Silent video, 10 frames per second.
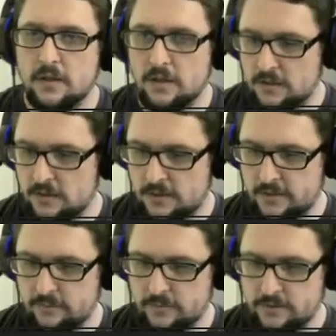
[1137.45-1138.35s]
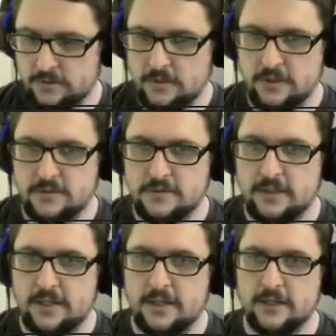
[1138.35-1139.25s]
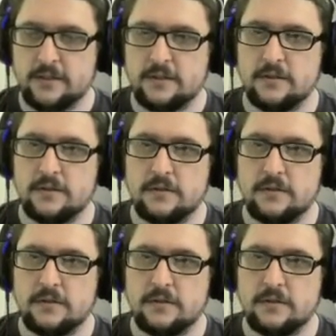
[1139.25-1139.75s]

And I will attack